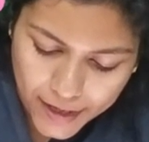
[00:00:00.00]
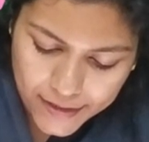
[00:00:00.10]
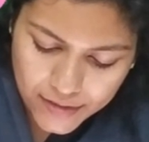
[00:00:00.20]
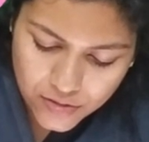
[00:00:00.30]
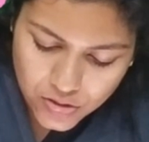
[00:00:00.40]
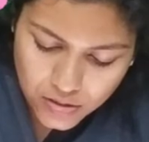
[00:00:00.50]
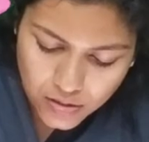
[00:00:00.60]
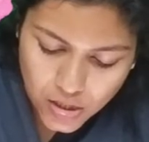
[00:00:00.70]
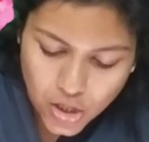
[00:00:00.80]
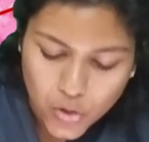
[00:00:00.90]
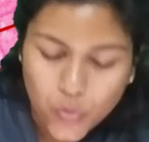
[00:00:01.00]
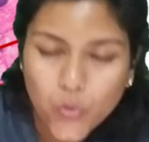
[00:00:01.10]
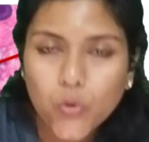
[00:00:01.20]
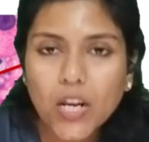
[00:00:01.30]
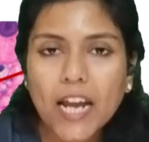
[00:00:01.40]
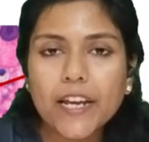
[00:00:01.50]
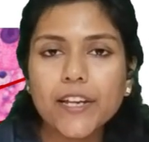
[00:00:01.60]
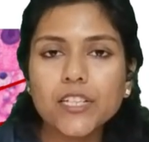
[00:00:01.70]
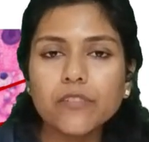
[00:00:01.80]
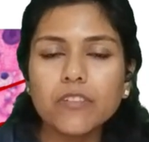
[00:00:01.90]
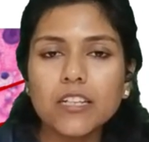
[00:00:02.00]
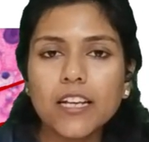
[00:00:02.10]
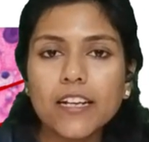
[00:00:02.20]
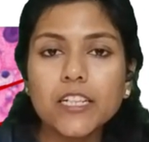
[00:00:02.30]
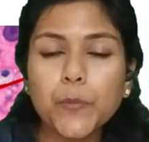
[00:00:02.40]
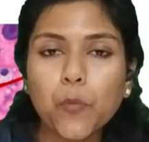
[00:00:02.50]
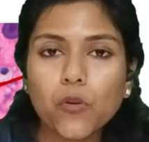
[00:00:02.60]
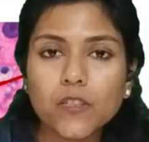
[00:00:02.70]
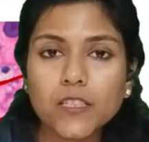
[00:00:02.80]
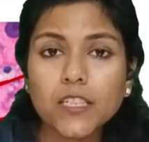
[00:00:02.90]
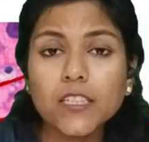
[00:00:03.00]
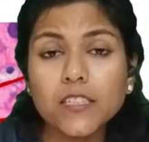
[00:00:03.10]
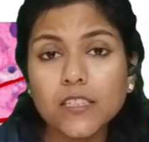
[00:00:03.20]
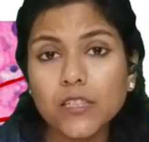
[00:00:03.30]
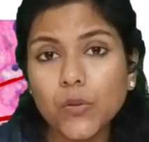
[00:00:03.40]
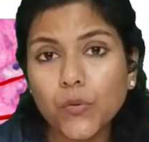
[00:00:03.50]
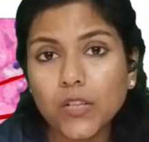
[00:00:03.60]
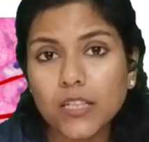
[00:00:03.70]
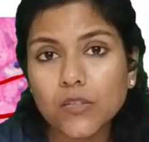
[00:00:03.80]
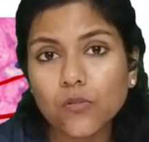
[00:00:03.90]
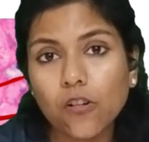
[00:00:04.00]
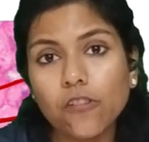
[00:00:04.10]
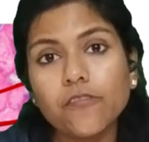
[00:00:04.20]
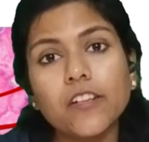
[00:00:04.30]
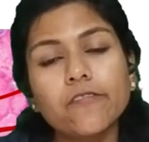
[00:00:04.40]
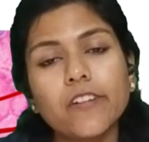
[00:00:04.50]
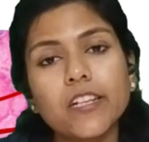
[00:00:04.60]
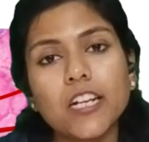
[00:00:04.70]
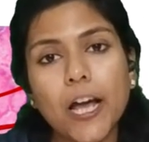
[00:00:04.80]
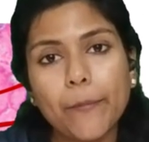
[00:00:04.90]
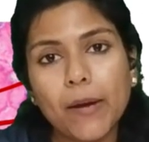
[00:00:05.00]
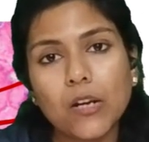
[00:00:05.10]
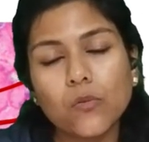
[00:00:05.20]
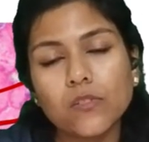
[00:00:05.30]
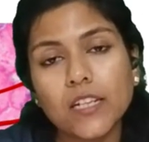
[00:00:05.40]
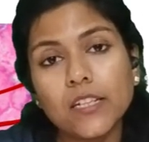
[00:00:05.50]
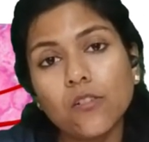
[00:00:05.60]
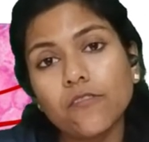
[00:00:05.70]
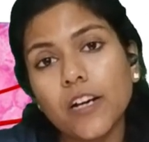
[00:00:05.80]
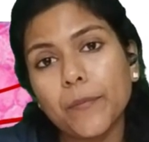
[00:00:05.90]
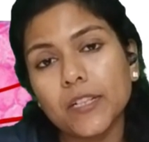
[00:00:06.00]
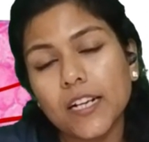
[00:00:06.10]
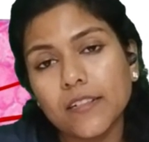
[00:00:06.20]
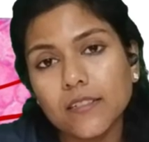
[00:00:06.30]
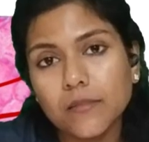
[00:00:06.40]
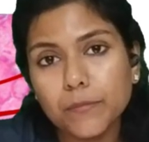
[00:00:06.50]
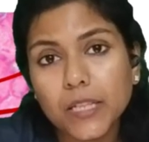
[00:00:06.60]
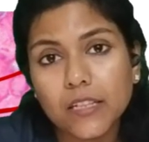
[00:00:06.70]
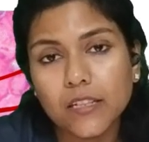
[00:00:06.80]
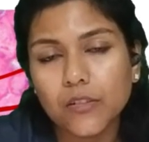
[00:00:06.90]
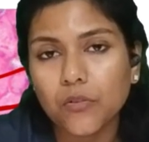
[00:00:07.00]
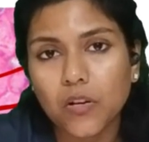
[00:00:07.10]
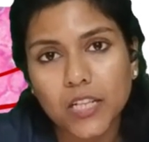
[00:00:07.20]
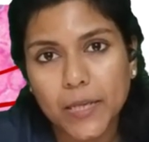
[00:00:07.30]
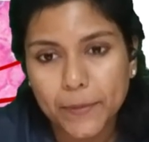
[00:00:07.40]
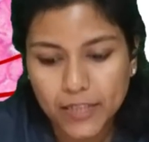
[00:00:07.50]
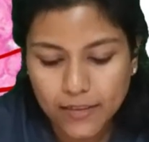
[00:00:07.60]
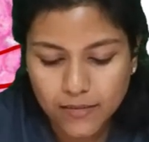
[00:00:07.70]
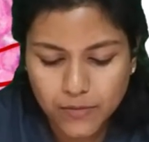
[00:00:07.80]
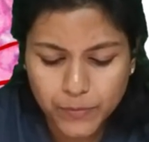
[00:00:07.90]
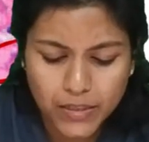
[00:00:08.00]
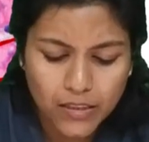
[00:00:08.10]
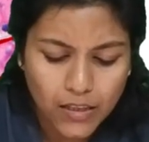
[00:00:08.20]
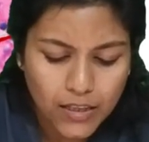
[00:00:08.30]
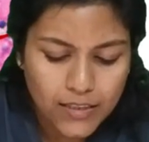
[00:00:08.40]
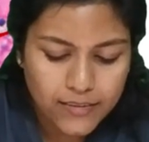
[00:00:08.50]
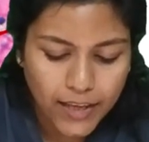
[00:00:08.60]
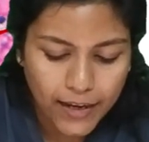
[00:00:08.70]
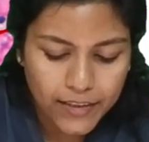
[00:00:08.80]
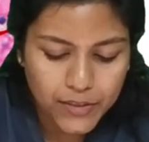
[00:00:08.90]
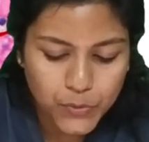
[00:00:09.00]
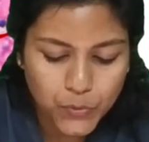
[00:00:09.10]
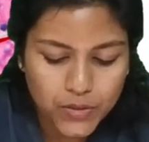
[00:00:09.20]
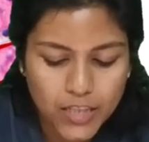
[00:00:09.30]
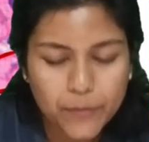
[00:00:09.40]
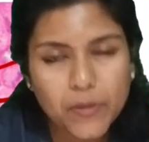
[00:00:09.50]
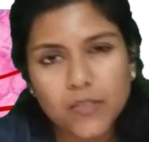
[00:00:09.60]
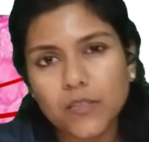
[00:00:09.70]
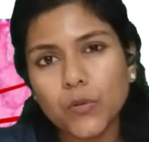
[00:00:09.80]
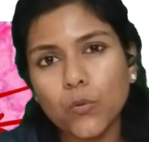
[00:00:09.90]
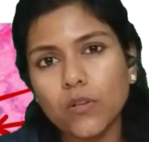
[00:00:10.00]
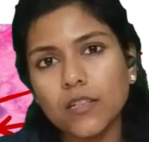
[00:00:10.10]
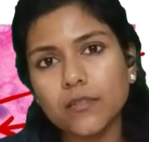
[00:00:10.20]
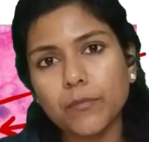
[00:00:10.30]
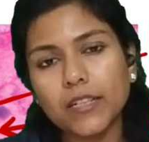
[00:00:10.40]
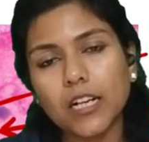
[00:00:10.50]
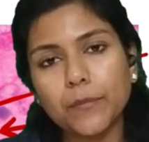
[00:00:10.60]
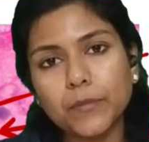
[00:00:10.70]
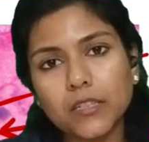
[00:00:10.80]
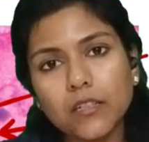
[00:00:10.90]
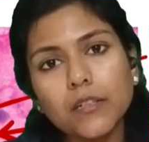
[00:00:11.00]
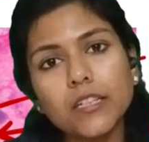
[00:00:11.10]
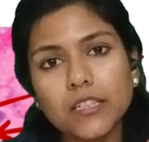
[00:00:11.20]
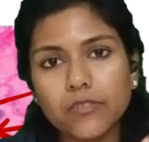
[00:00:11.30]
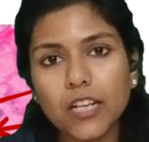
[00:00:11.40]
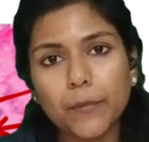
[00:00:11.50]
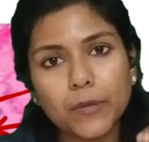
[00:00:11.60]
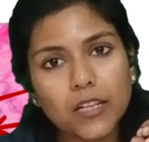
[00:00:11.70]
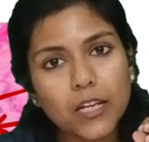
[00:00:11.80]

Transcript: antigen. core antigen will get deposited in the nucleus of infected hepatocyte of hepatitis B in chronic hepatitis B. Standard nuclei means the nucleus might appear, it will appear